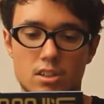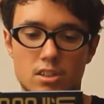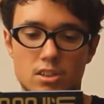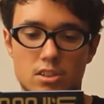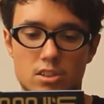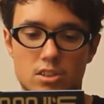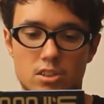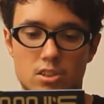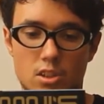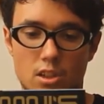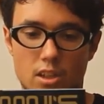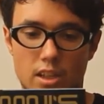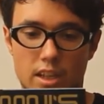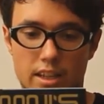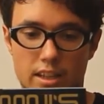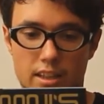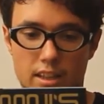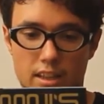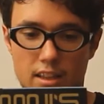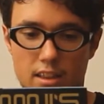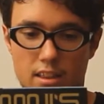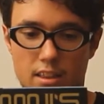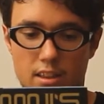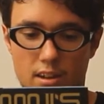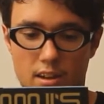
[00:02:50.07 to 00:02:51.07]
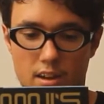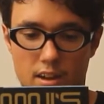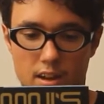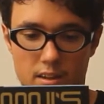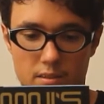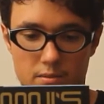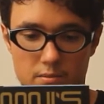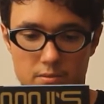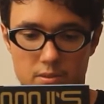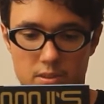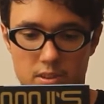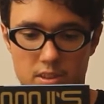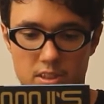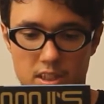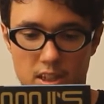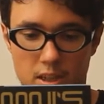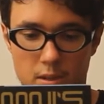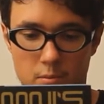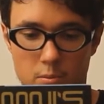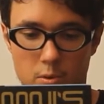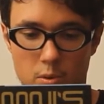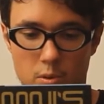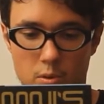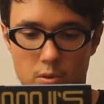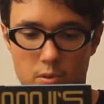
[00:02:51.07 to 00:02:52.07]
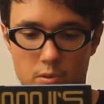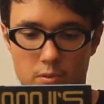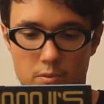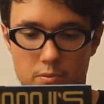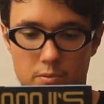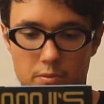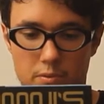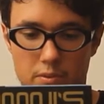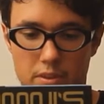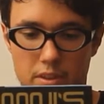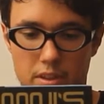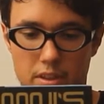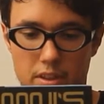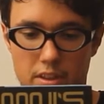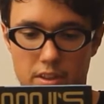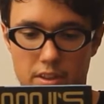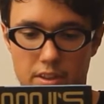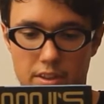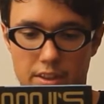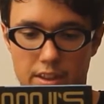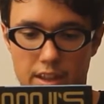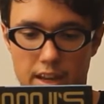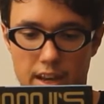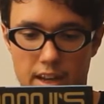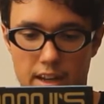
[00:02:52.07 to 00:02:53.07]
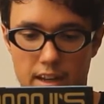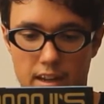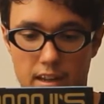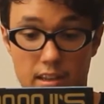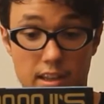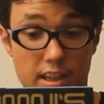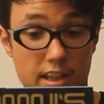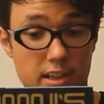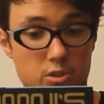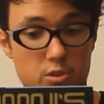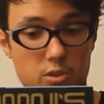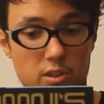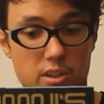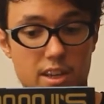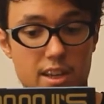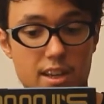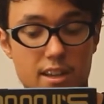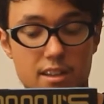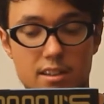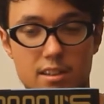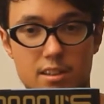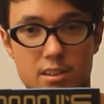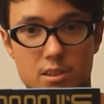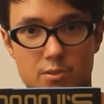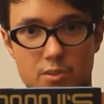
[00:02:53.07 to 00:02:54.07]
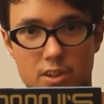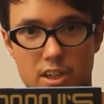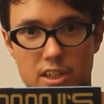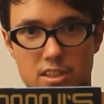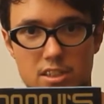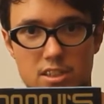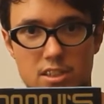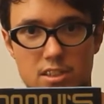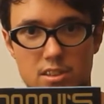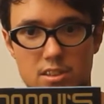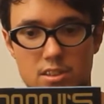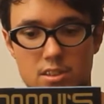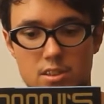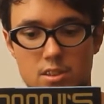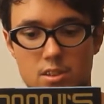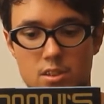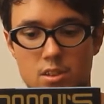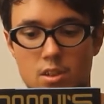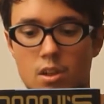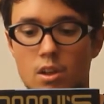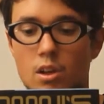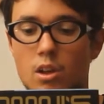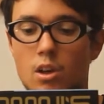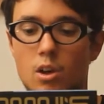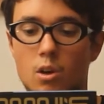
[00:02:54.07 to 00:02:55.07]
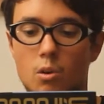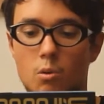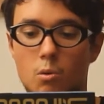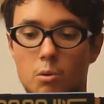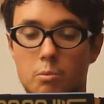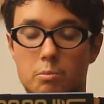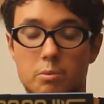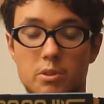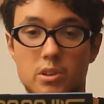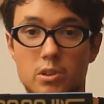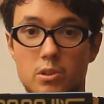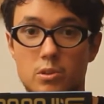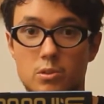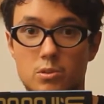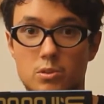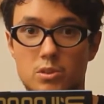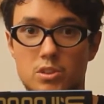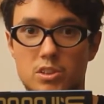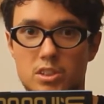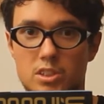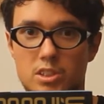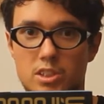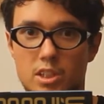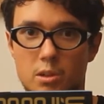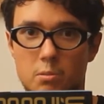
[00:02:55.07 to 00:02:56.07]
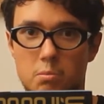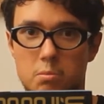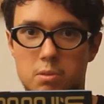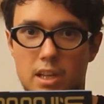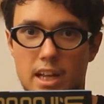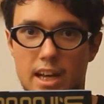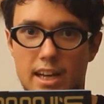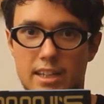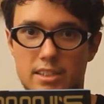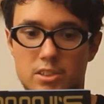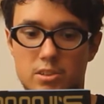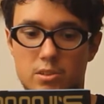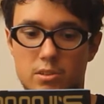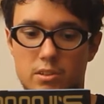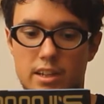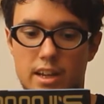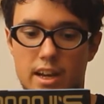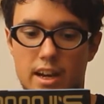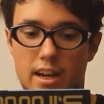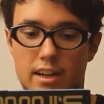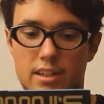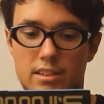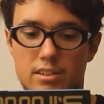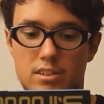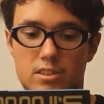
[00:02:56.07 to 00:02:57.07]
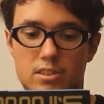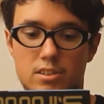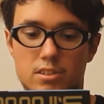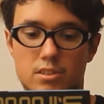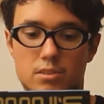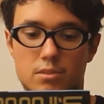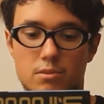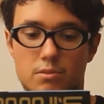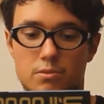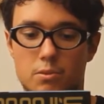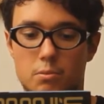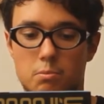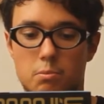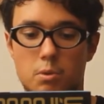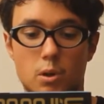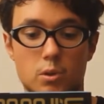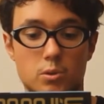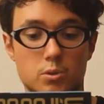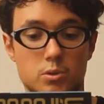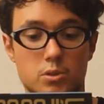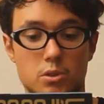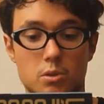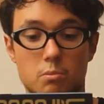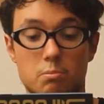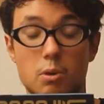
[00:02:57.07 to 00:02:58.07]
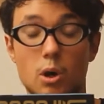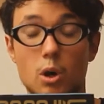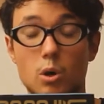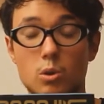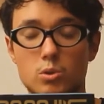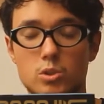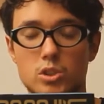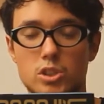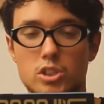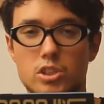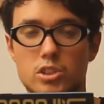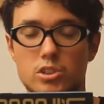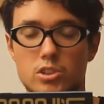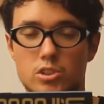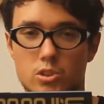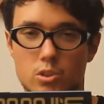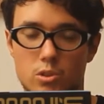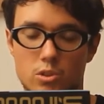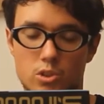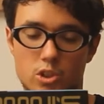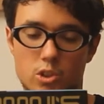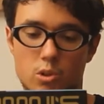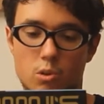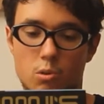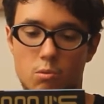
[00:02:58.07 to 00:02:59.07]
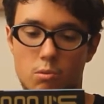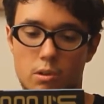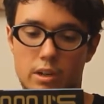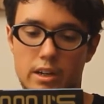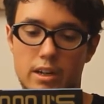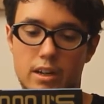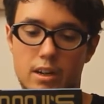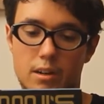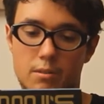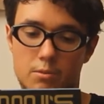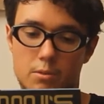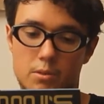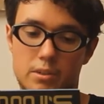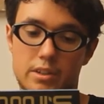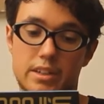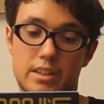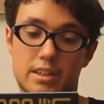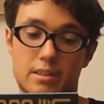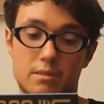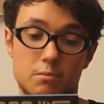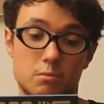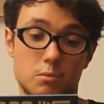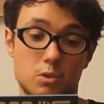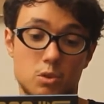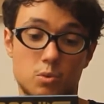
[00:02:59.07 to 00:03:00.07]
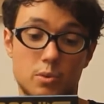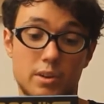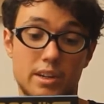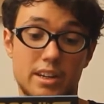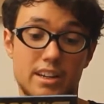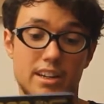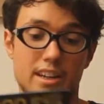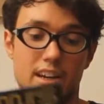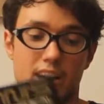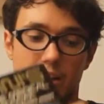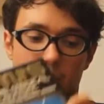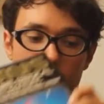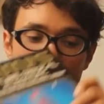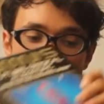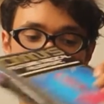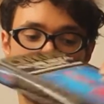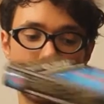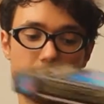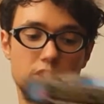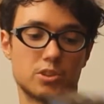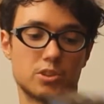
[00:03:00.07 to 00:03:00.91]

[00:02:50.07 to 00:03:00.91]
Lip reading: So, they thought, for example, that electric healing devices would be used instead of plaster casts for post-surgical recovery between 91 and